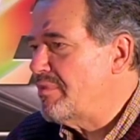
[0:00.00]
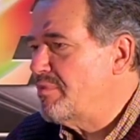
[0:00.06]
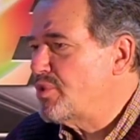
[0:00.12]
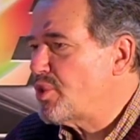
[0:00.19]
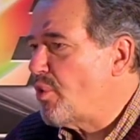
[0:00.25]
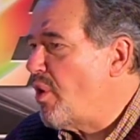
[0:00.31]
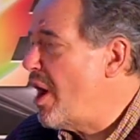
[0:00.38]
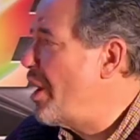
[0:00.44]

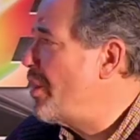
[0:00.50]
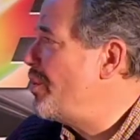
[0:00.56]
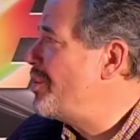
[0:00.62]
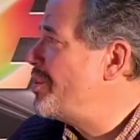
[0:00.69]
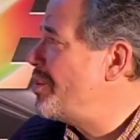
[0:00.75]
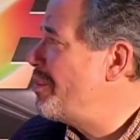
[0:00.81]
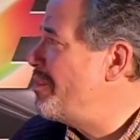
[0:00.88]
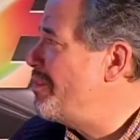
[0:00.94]
so
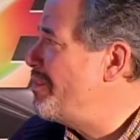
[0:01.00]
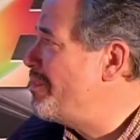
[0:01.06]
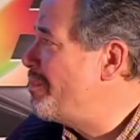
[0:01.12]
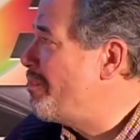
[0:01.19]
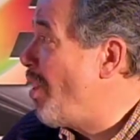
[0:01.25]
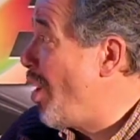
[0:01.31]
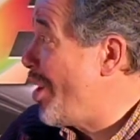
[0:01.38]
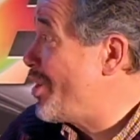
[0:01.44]
honored to
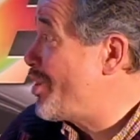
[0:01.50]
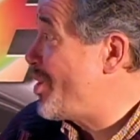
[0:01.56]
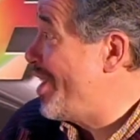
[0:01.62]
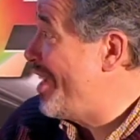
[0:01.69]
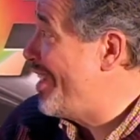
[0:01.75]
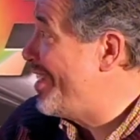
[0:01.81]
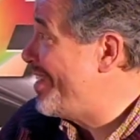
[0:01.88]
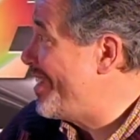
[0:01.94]
march
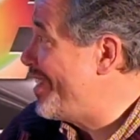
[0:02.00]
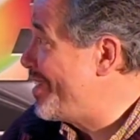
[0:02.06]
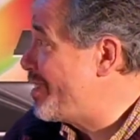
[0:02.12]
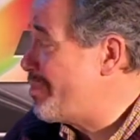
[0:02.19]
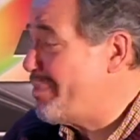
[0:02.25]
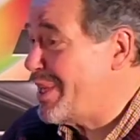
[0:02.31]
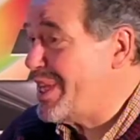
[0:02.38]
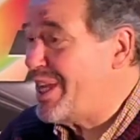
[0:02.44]
in it and
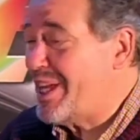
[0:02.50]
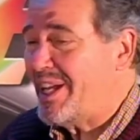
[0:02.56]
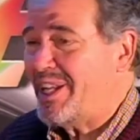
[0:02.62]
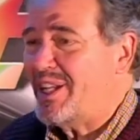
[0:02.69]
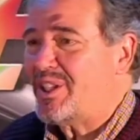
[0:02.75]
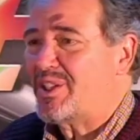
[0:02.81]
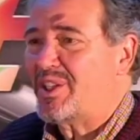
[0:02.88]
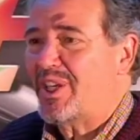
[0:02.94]
to be
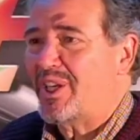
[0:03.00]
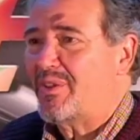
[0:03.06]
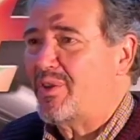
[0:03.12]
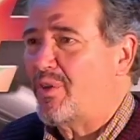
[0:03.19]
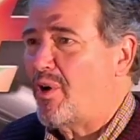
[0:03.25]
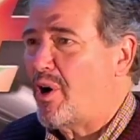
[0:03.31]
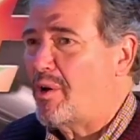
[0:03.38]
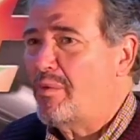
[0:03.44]
in it.
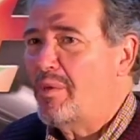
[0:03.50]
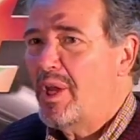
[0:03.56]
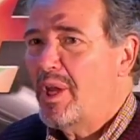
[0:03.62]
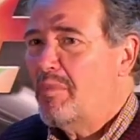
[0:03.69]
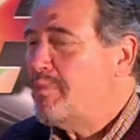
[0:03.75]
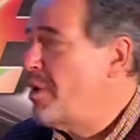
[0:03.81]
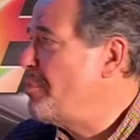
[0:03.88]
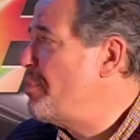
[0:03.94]
There are
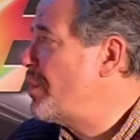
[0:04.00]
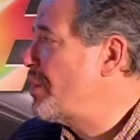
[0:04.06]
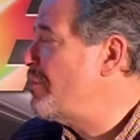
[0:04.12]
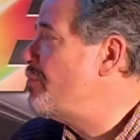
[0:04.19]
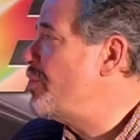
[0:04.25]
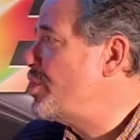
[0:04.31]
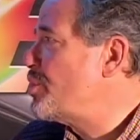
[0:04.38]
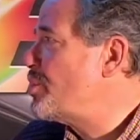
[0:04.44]
public
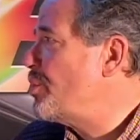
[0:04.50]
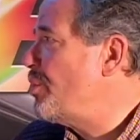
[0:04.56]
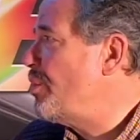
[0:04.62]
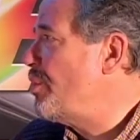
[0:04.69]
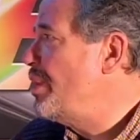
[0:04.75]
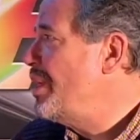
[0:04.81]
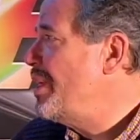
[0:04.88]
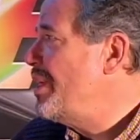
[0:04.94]

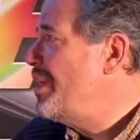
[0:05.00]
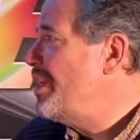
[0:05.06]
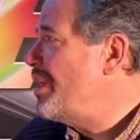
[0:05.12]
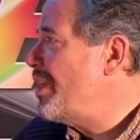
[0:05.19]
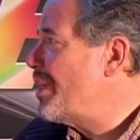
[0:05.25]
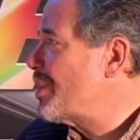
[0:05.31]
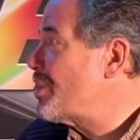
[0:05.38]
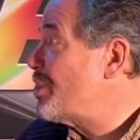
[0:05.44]
official
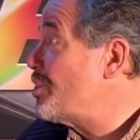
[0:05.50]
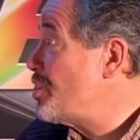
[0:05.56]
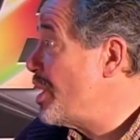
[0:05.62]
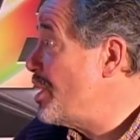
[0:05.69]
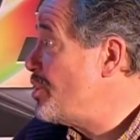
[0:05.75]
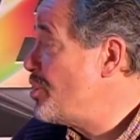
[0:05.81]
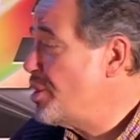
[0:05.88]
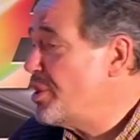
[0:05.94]

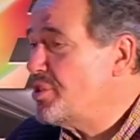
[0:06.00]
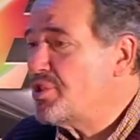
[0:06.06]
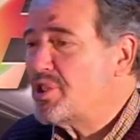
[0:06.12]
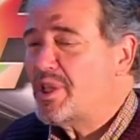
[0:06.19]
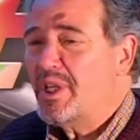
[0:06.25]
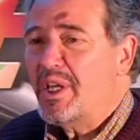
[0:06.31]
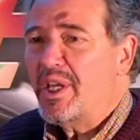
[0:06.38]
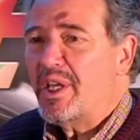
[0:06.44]

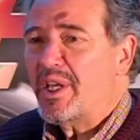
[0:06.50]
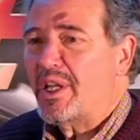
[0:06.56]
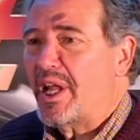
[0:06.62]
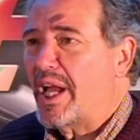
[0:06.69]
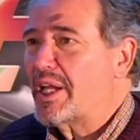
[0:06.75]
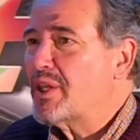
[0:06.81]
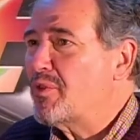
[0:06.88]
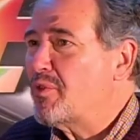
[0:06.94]
contingents, and
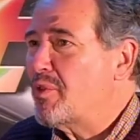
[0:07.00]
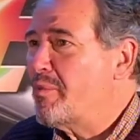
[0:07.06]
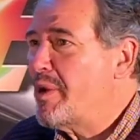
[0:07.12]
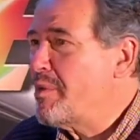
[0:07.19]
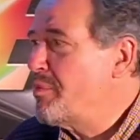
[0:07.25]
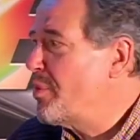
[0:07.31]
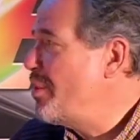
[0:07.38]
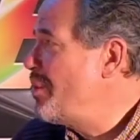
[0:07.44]
I can
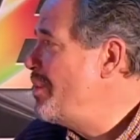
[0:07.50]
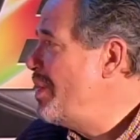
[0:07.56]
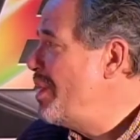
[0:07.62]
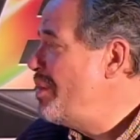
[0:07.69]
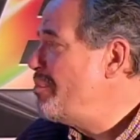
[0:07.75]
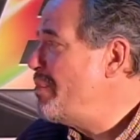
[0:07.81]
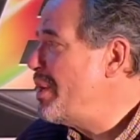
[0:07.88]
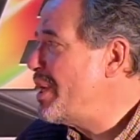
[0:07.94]
remember
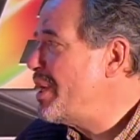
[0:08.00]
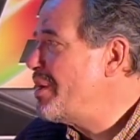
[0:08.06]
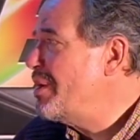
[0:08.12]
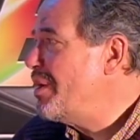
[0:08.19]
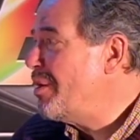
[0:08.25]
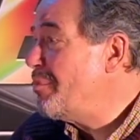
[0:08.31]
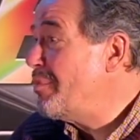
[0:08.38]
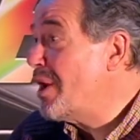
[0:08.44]

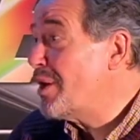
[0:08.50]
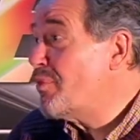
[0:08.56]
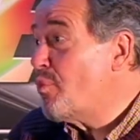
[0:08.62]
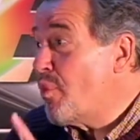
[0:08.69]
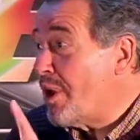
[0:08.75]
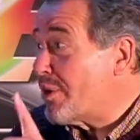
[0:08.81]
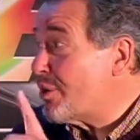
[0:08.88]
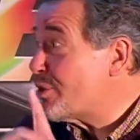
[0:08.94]
being
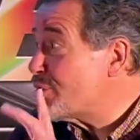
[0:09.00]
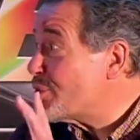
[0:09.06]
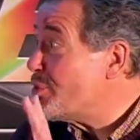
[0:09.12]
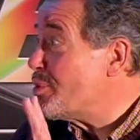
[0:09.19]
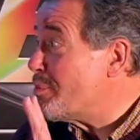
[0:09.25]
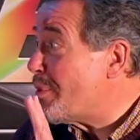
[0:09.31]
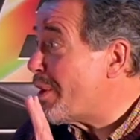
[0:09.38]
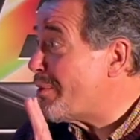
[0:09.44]
among one or
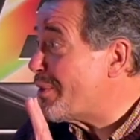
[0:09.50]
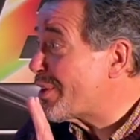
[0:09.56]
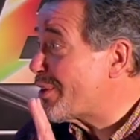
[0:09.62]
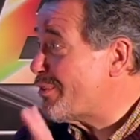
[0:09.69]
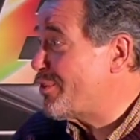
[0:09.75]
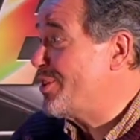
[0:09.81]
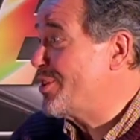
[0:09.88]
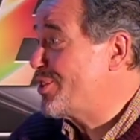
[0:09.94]
two public
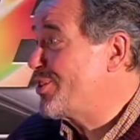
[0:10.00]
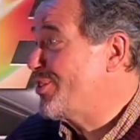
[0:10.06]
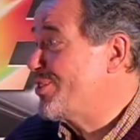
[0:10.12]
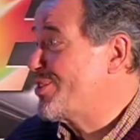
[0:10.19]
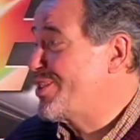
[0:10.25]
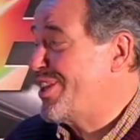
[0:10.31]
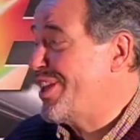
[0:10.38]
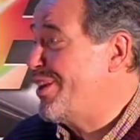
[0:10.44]

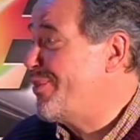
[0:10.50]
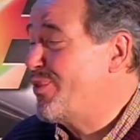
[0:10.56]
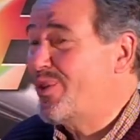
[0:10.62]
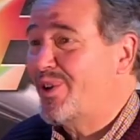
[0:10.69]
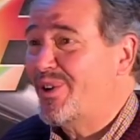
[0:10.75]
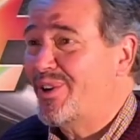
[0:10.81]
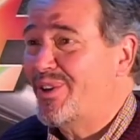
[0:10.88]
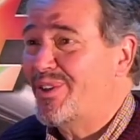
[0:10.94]
officials that
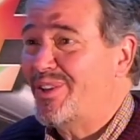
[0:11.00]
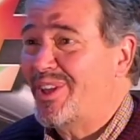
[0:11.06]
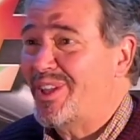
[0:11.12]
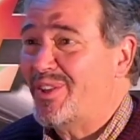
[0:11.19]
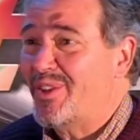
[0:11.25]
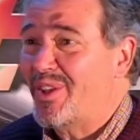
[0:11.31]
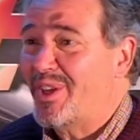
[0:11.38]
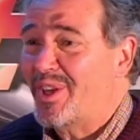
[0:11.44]
were
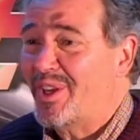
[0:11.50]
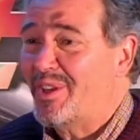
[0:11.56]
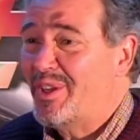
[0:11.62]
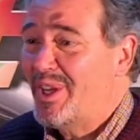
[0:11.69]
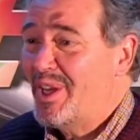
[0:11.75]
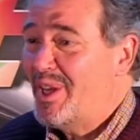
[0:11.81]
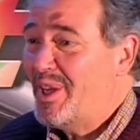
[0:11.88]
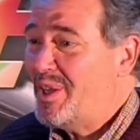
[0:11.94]
in the
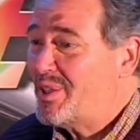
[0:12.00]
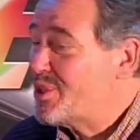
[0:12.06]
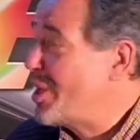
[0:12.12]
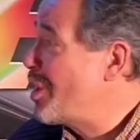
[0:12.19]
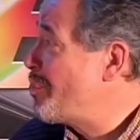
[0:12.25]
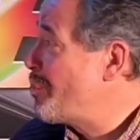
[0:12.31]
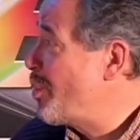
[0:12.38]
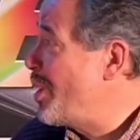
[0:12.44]

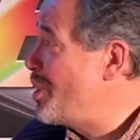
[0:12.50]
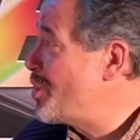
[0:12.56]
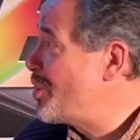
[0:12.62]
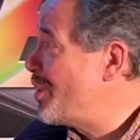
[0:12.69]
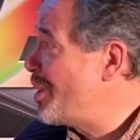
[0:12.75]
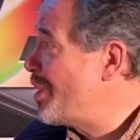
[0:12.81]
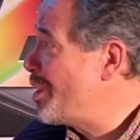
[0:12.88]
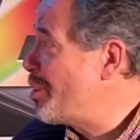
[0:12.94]

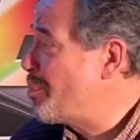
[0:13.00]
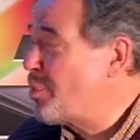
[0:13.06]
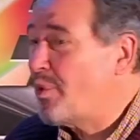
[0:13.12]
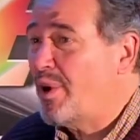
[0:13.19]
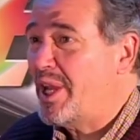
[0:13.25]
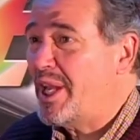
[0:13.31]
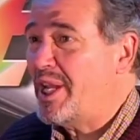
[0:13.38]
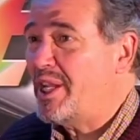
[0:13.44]
celebration and the
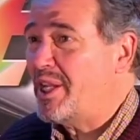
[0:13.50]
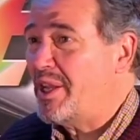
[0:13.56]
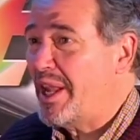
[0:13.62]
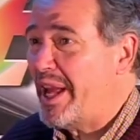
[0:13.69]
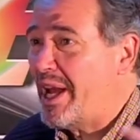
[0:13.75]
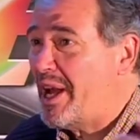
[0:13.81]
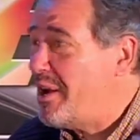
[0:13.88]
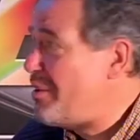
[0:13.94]
parade, and
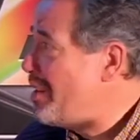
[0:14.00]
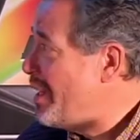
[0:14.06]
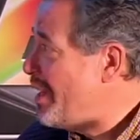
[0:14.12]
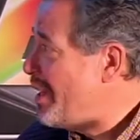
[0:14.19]
now